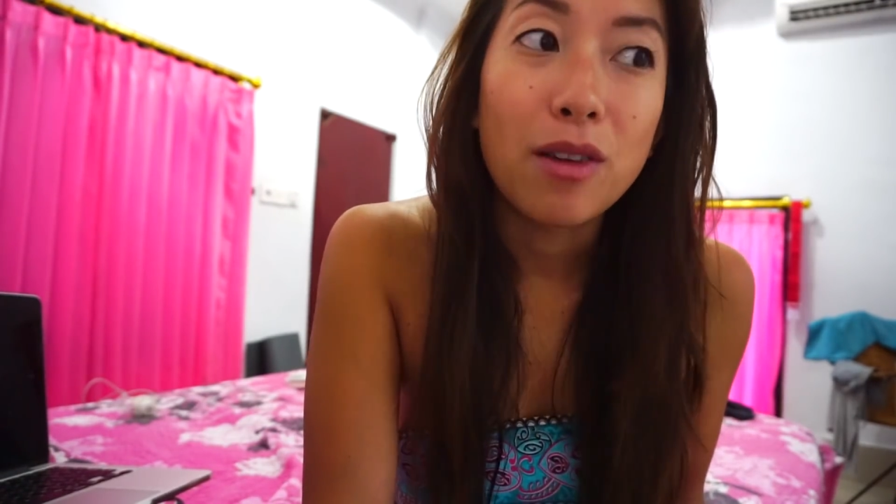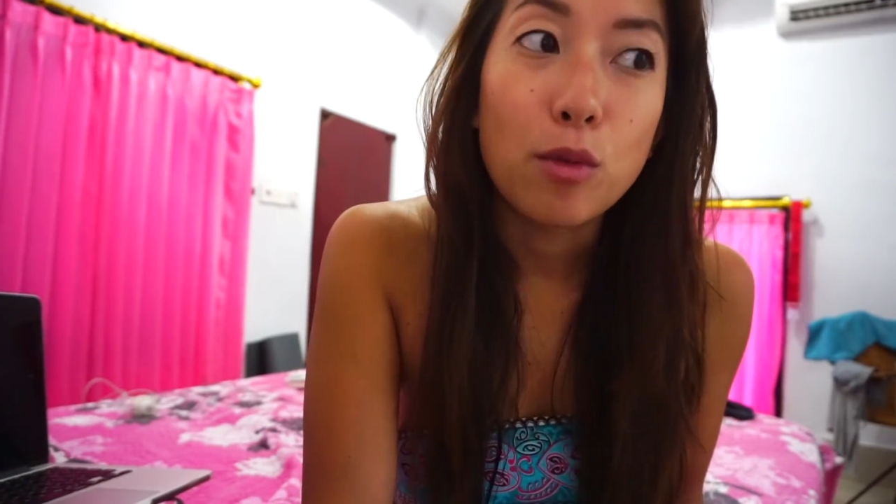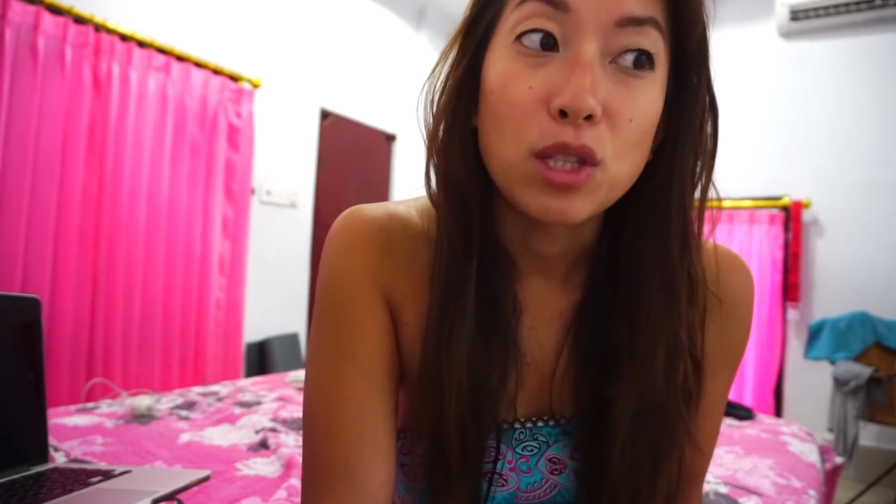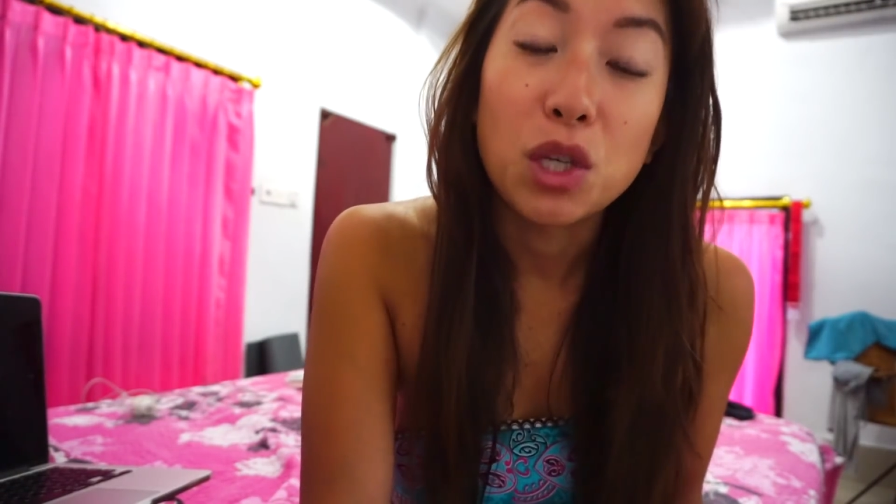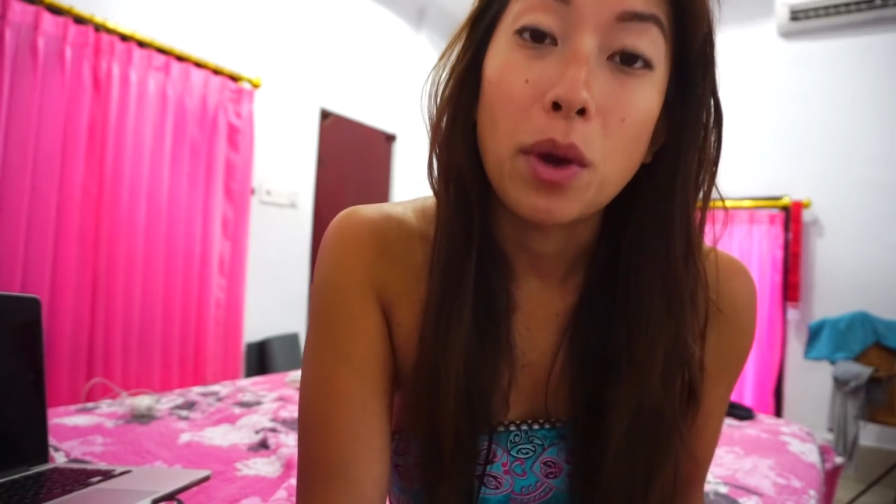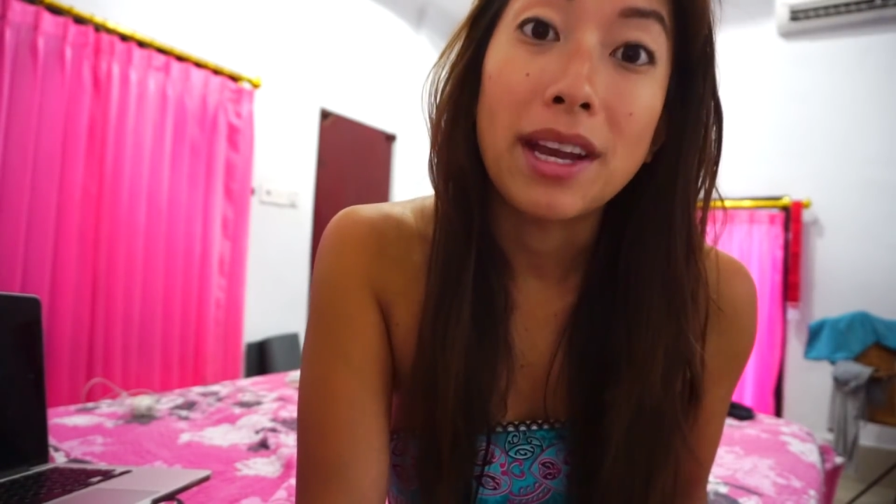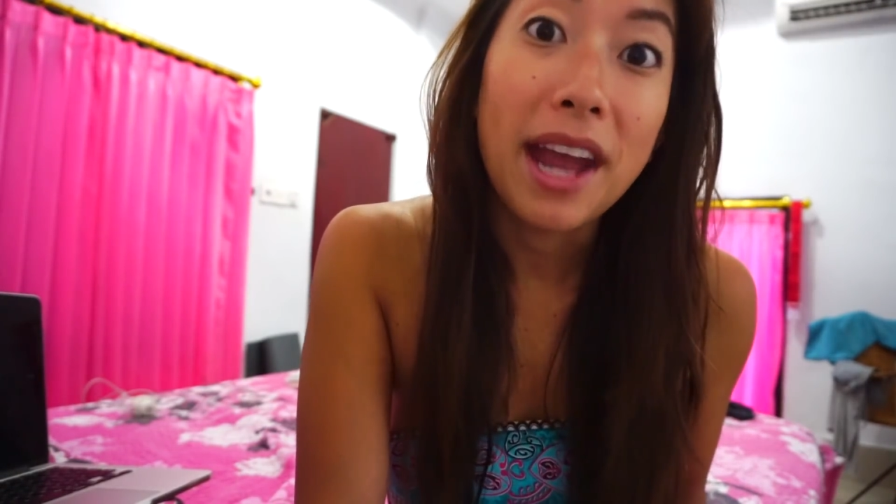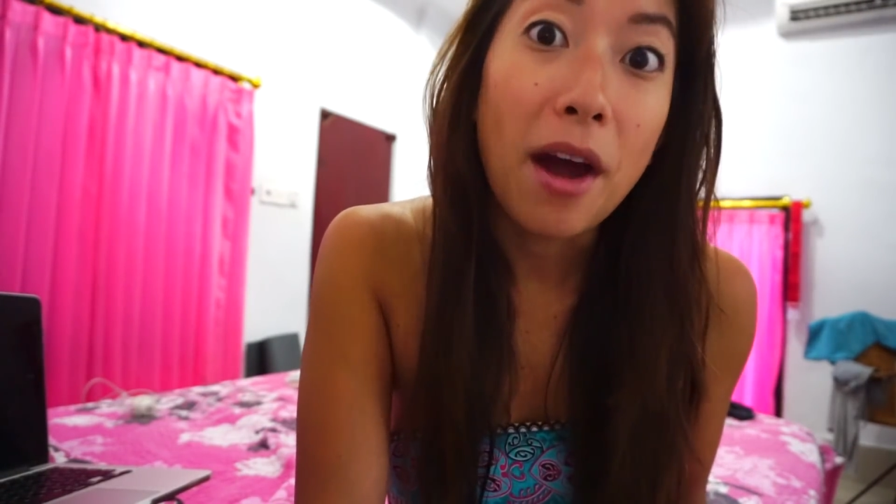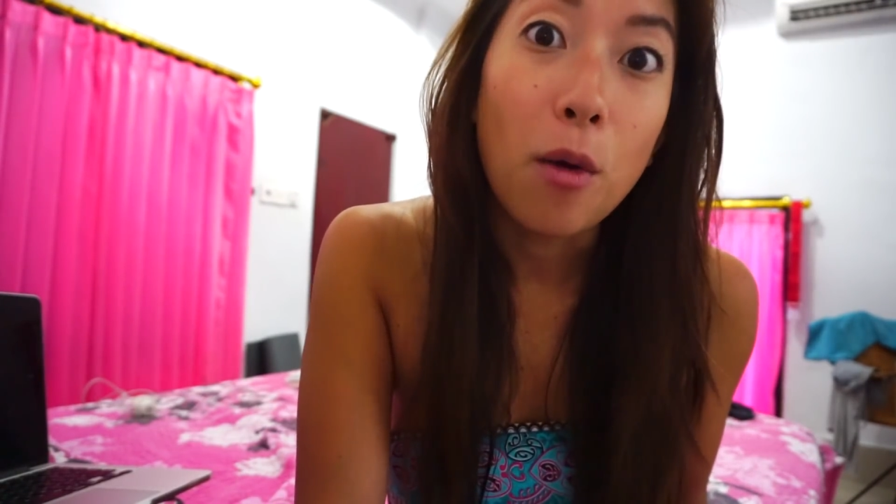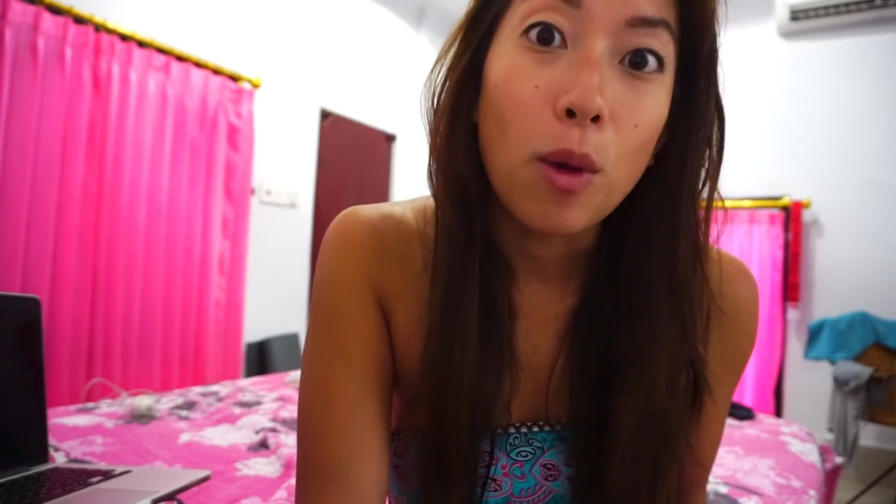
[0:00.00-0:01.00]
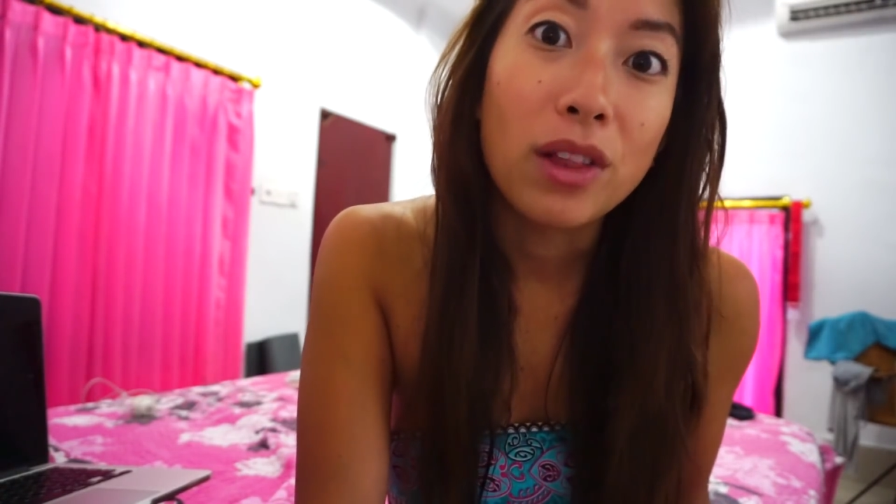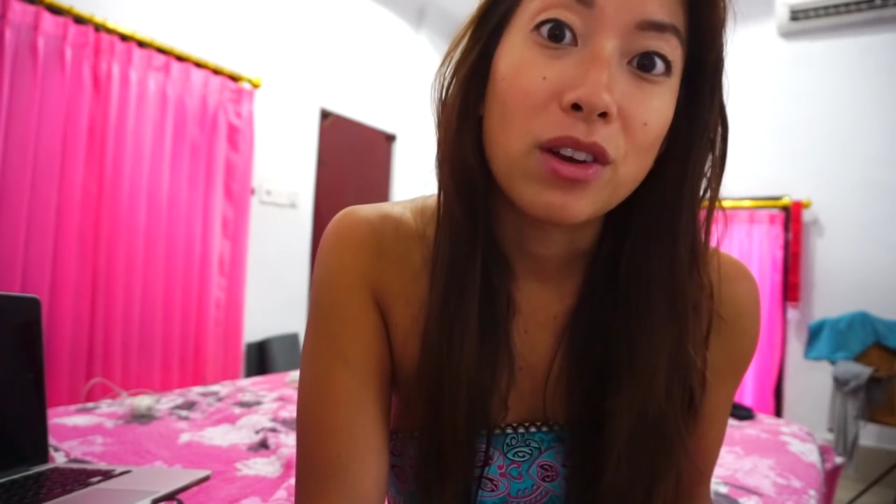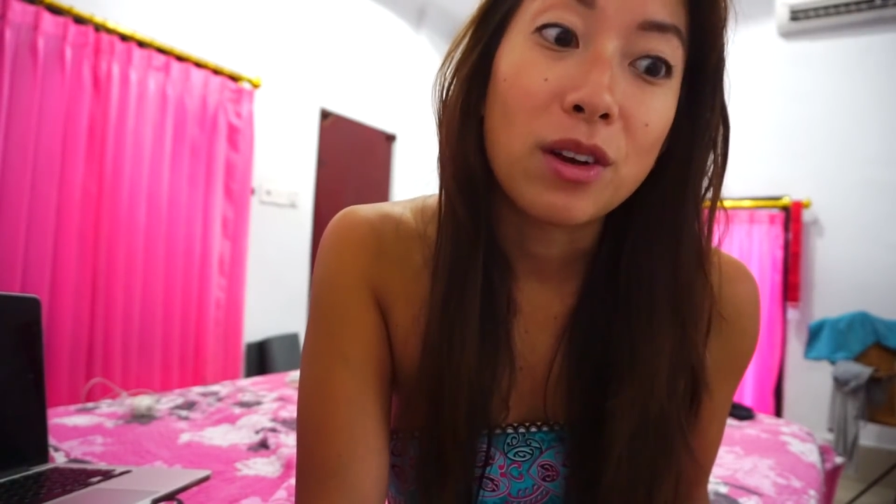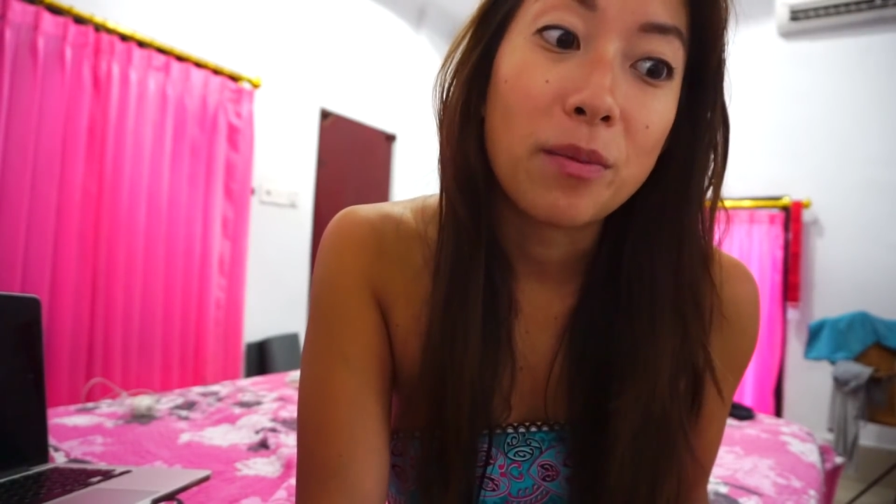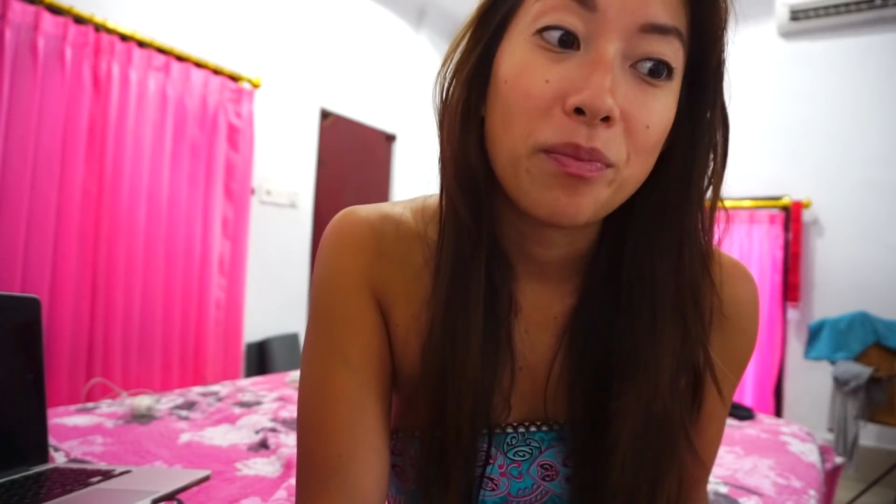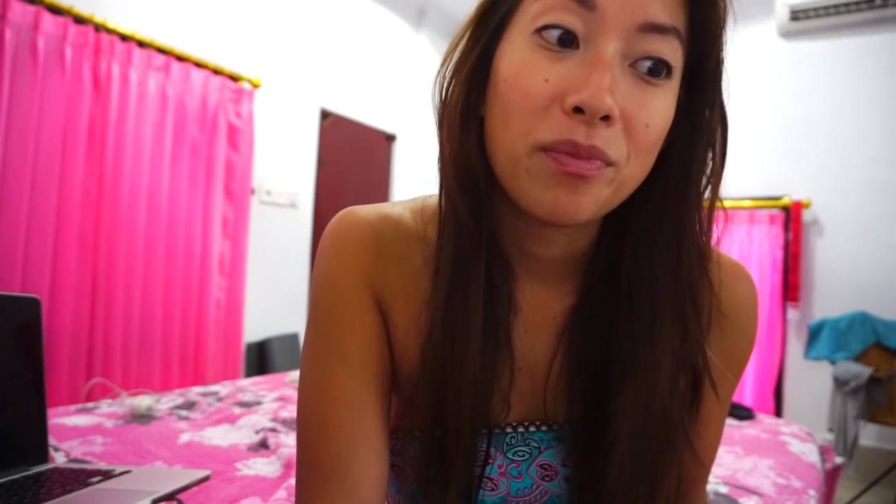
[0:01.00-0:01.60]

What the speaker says: Everyone's going now while they're